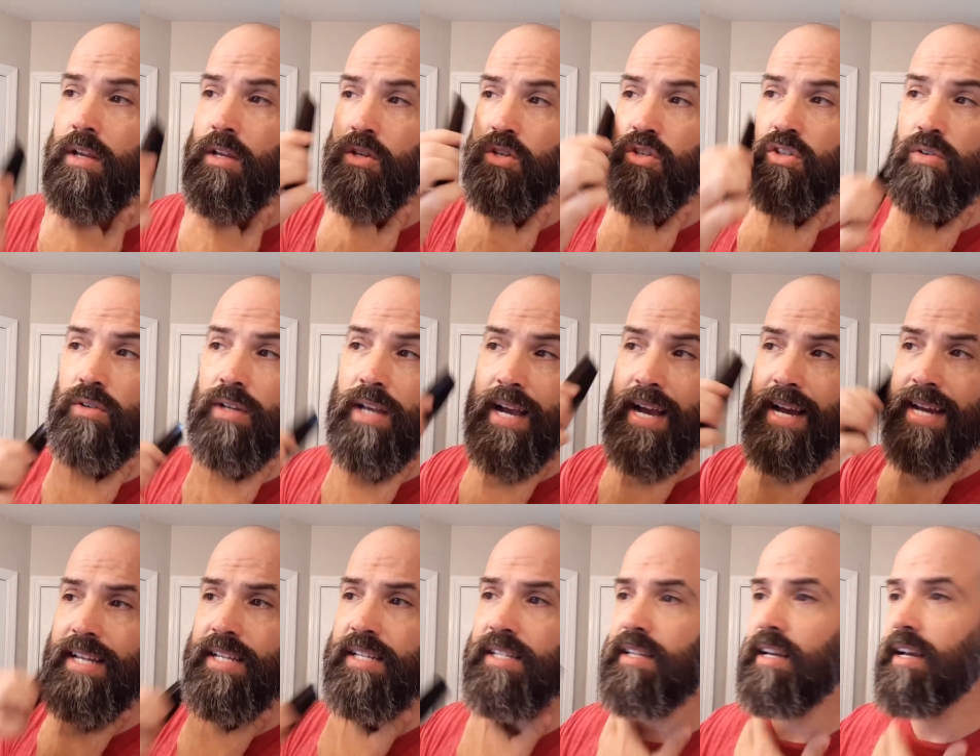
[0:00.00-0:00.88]
So
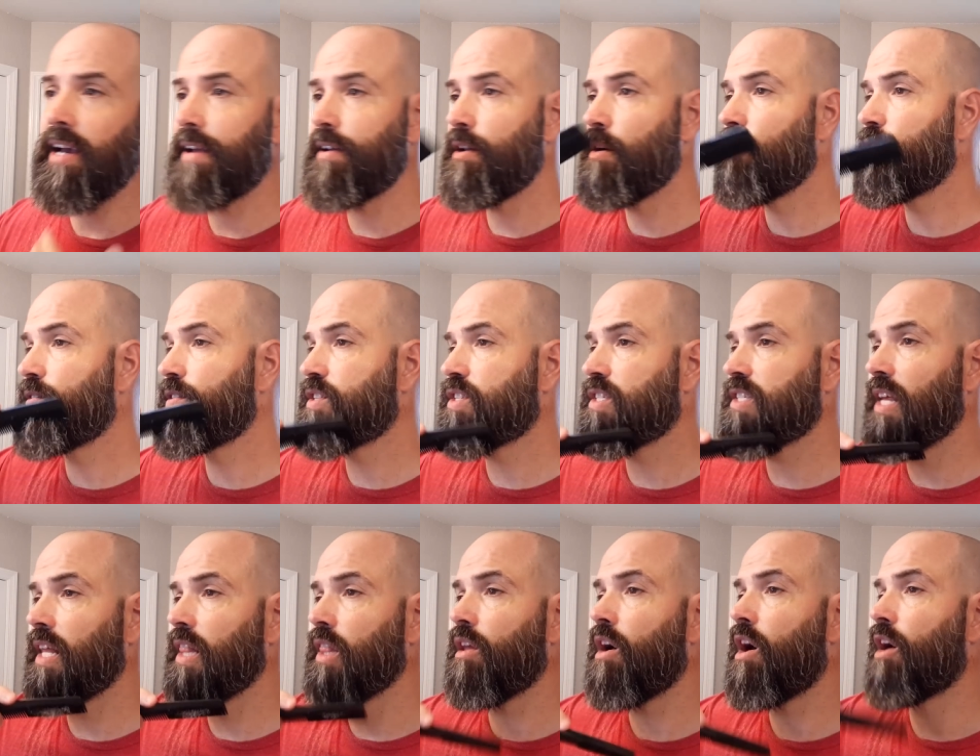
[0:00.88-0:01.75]
guys, I know this
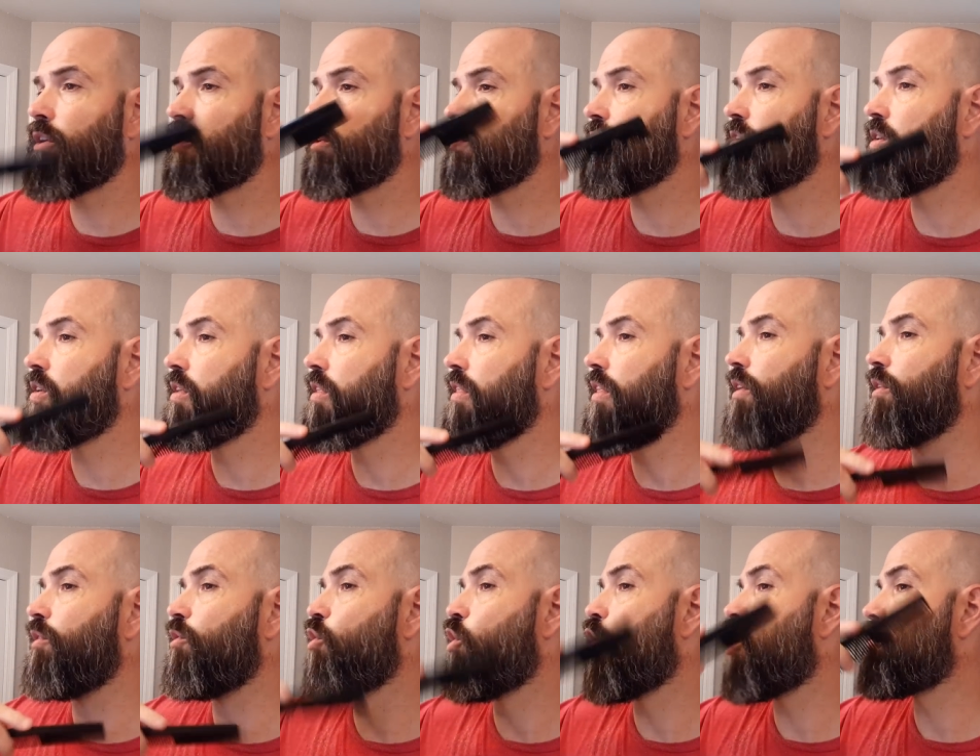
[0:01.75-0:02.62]
is a longer
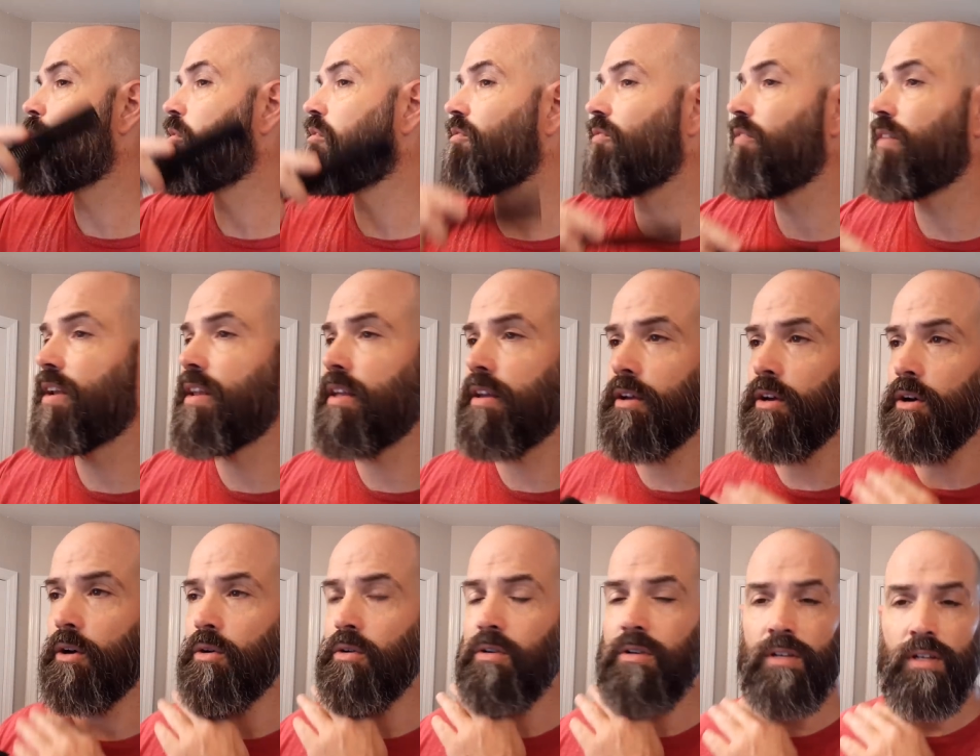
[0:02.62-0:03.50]
than normal
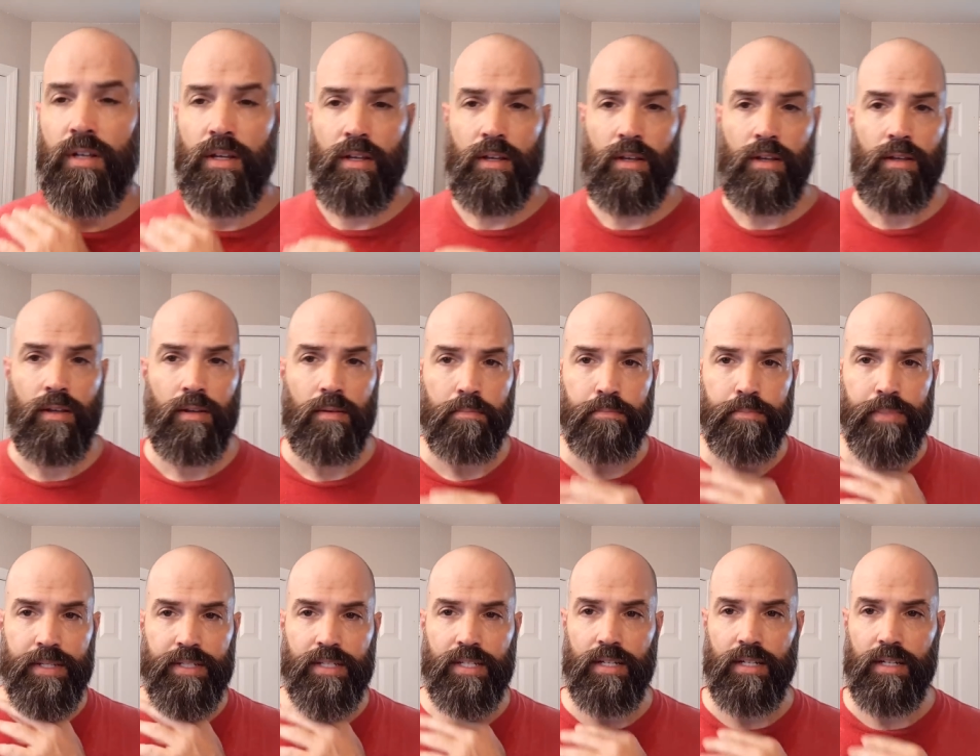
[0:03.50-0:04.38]
video,
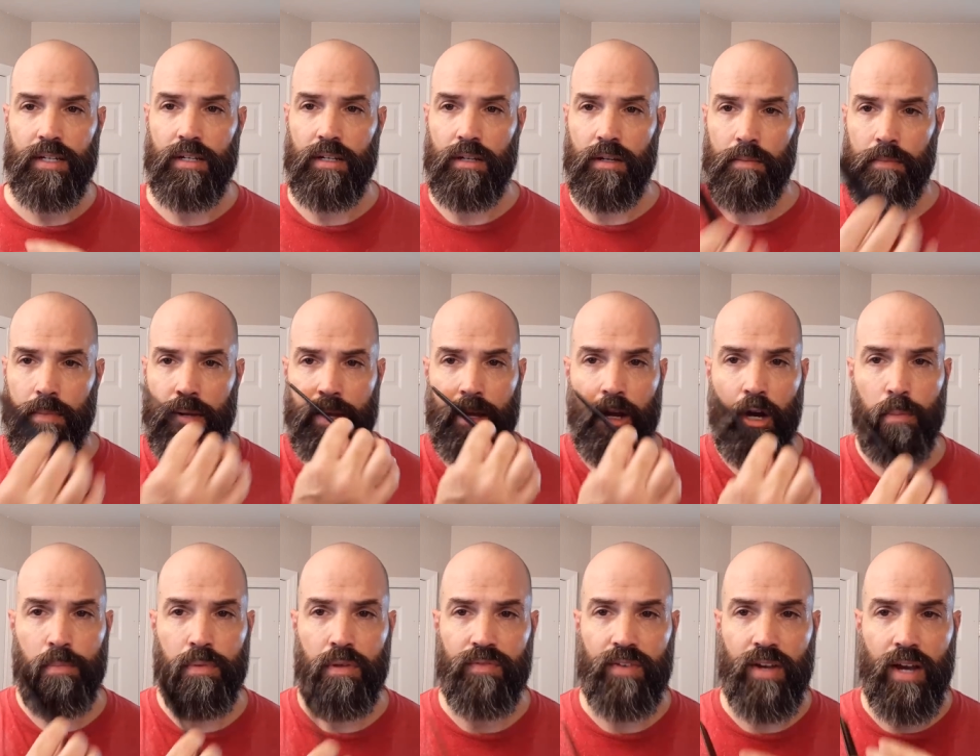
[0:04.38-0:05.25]
but uh, I
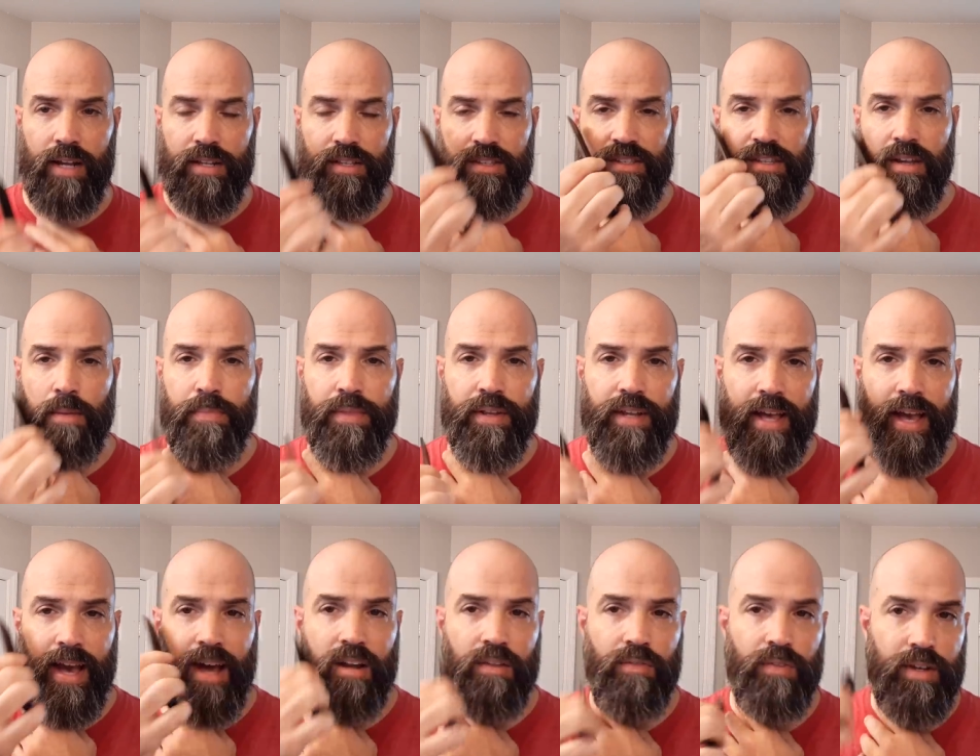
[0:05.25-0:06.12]
hope you've gotten something
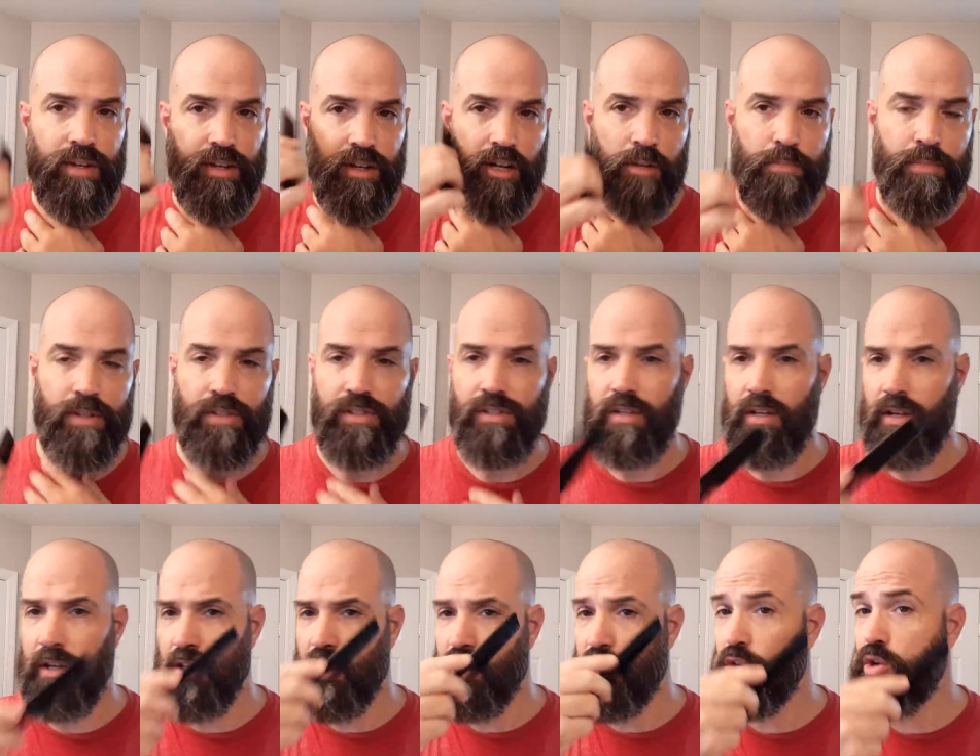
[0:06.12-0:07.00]
out of it. I hope it's
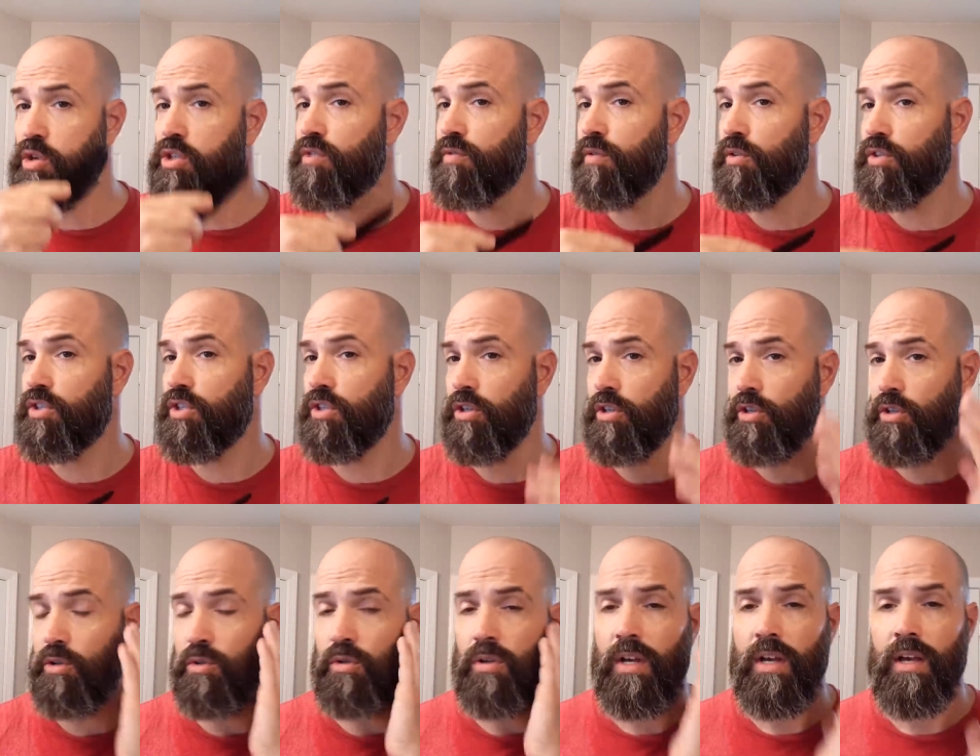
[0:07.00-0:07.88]
uh, useful to
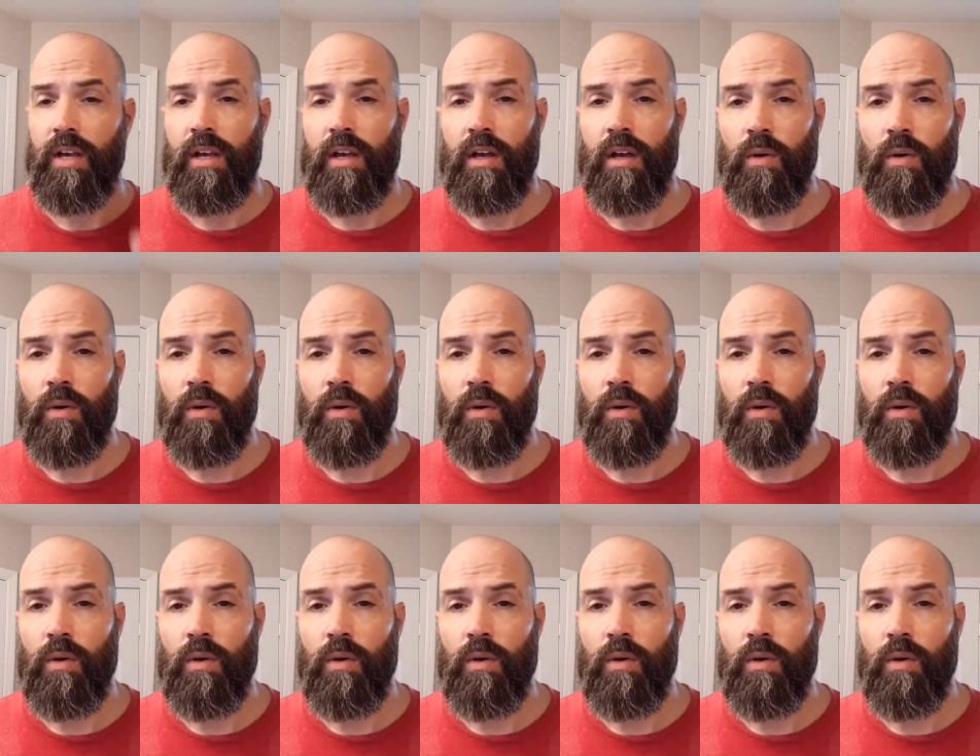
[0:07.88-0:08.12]
you.